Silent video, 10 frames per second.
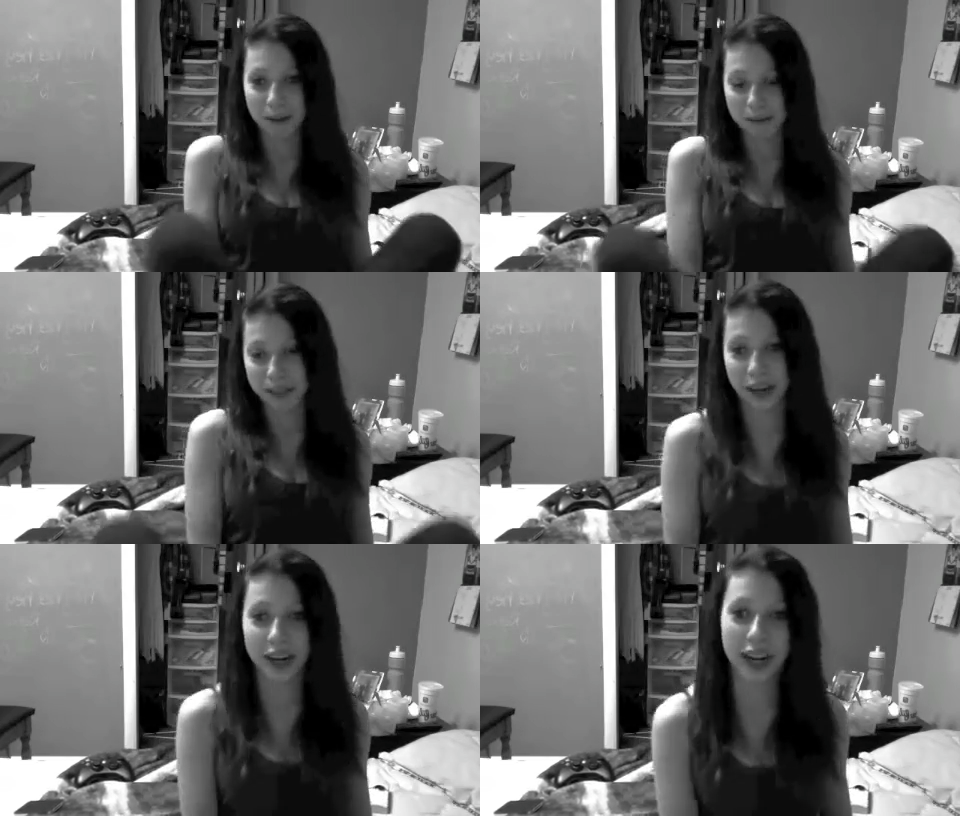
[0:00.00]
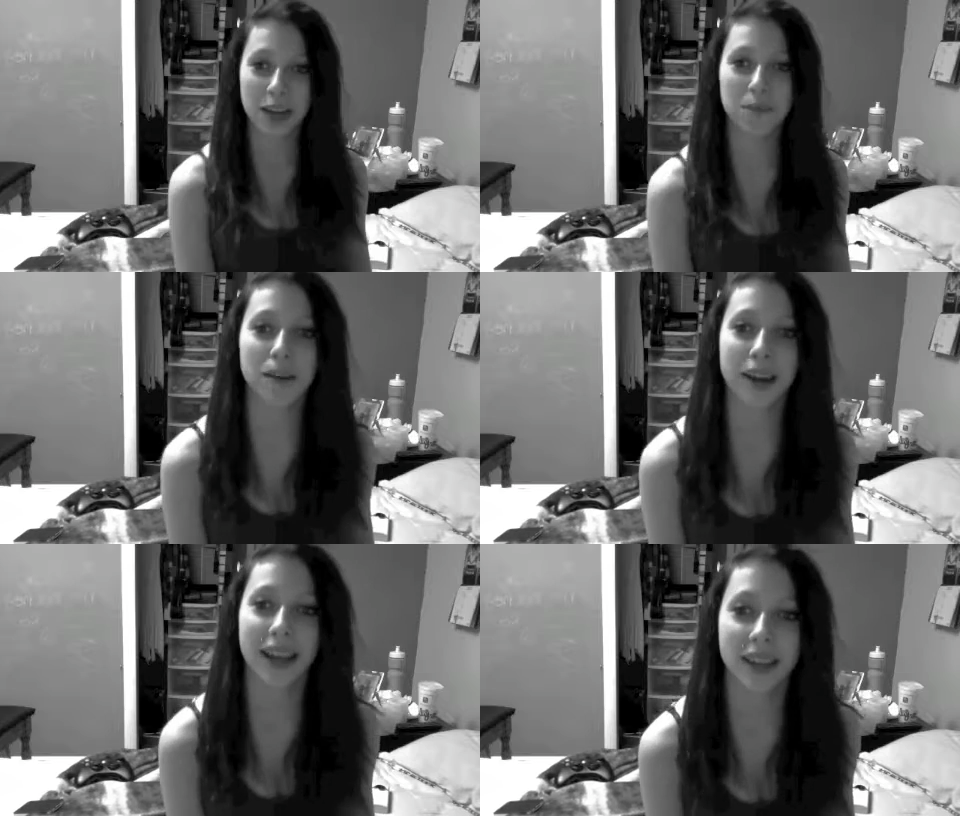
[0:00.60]
I'm sorry,
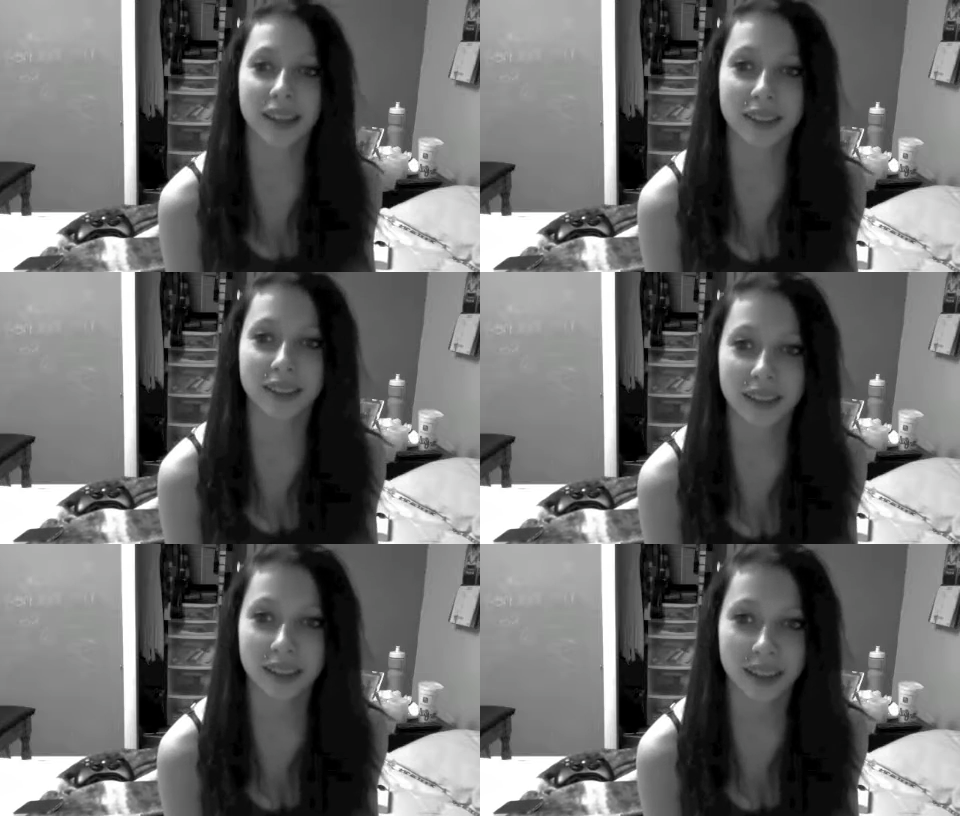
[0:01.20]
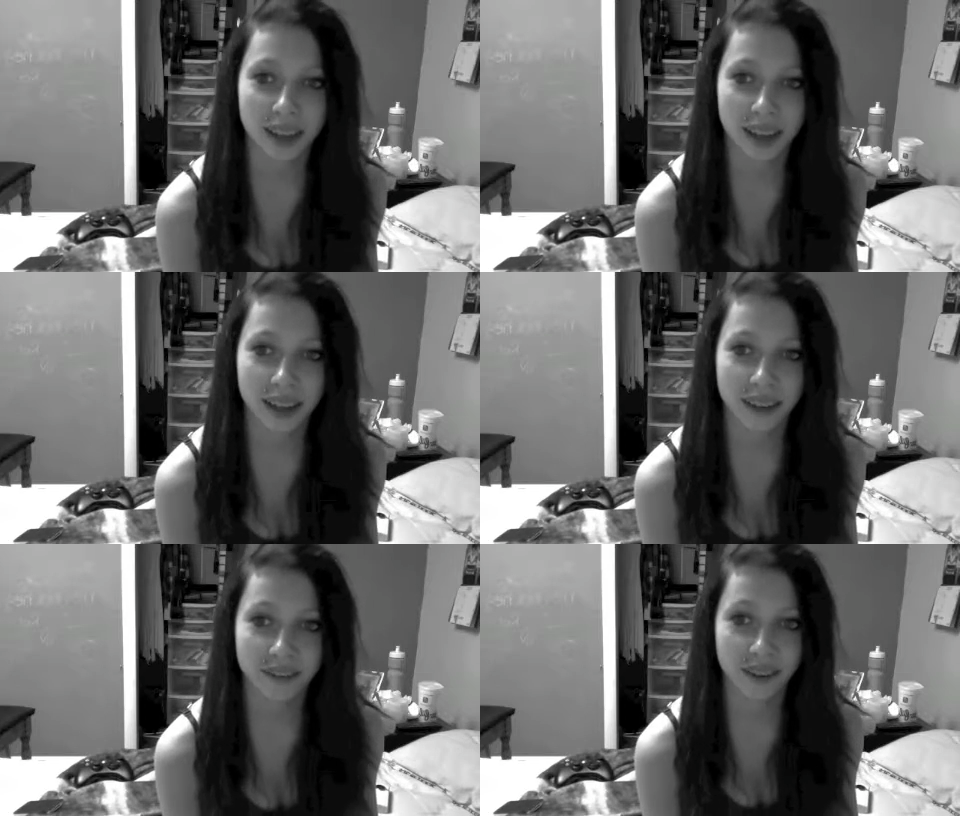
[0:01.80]
but
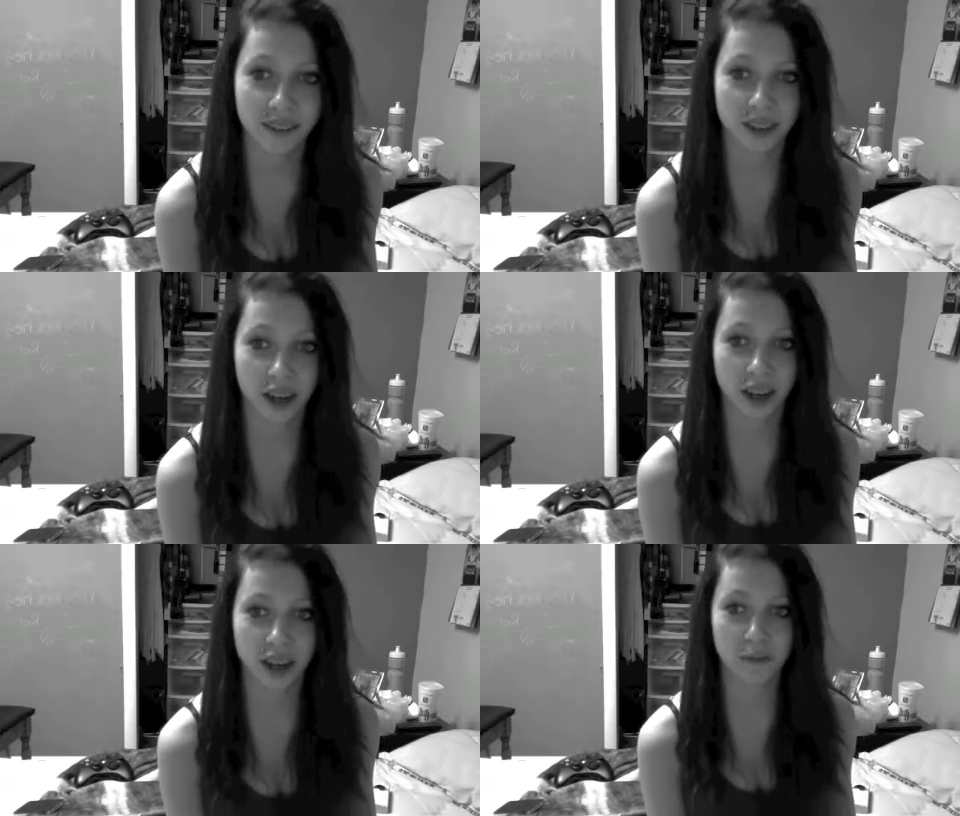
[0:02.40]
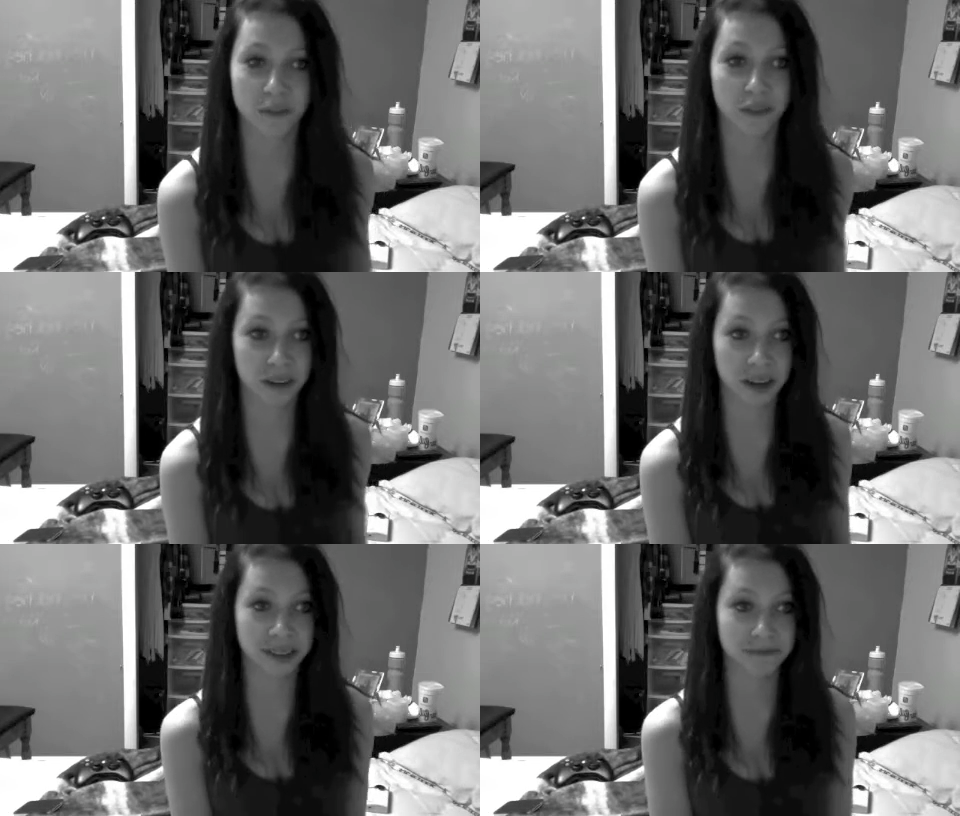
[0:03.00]
I've never talked to you before.